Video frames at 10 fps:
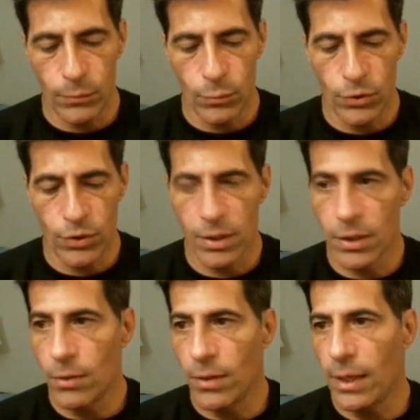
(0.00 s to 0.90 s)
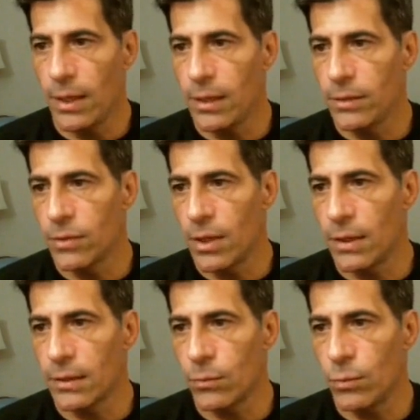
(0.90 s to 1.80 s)
we're just gonna go
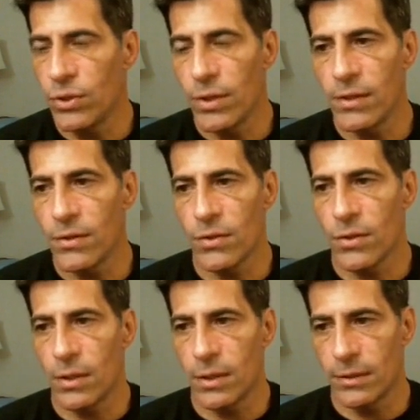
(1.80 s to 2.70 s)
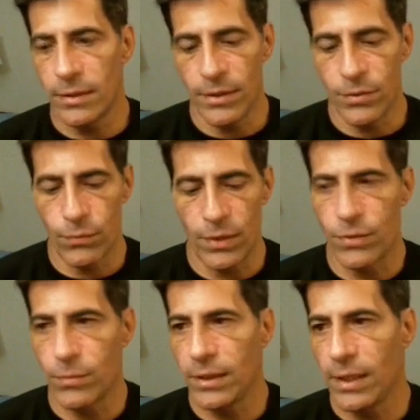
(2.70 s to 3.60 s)
ngrok. Once you get this installed, it's
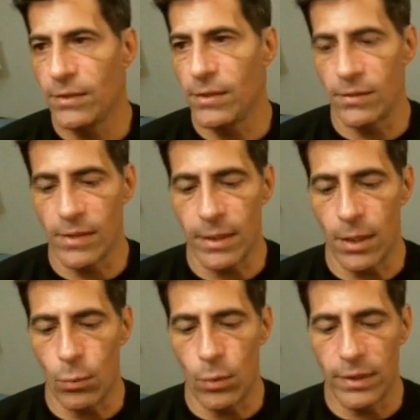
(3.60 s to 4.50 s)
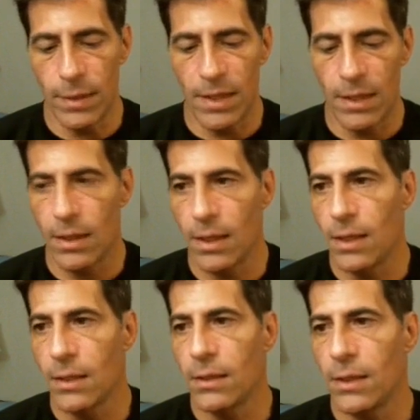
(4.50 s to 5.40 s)
it's really easy. It's like a one command
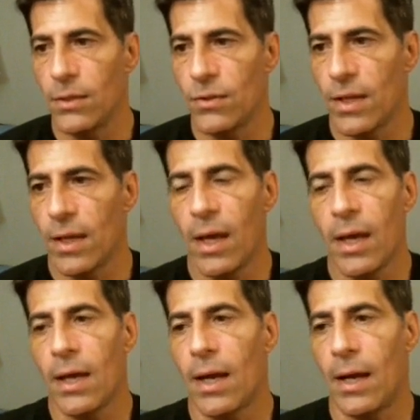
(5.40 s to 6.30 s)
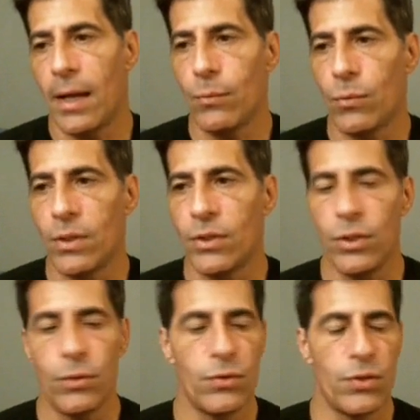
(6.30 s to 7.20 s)
thing, and you say, hey, I want
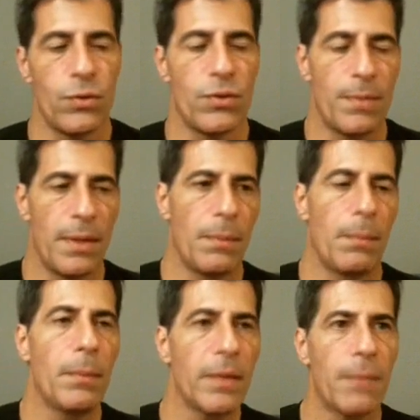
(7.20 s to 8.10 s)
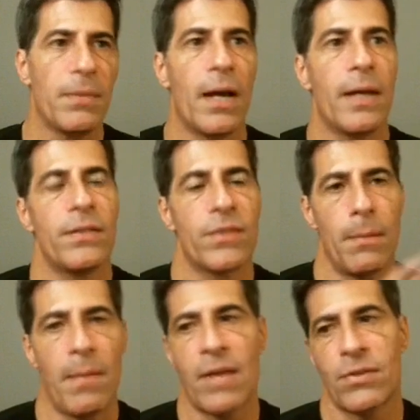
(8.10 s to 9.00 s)
you to spin up a public A P I that's going
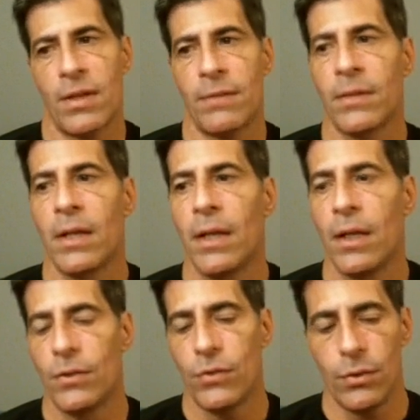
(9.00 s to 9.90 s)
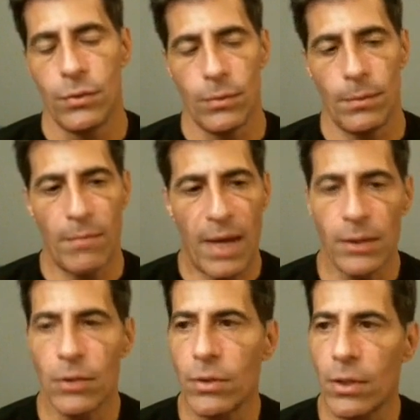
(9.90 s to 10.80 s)
to pass stuff to my
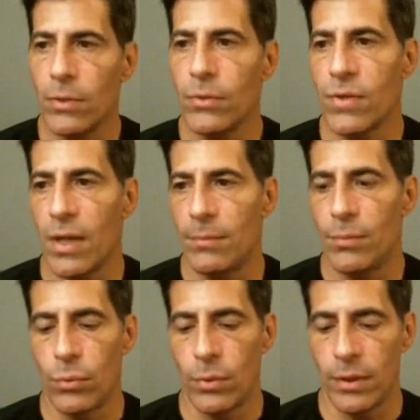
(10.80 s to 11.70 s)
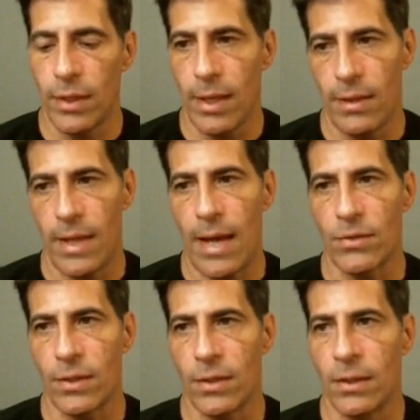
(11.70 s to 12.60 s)
local host on port eight
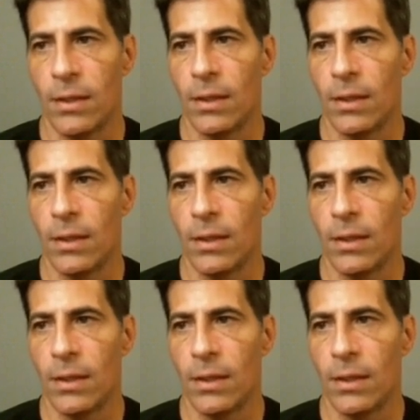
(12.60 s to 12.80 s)
thousand.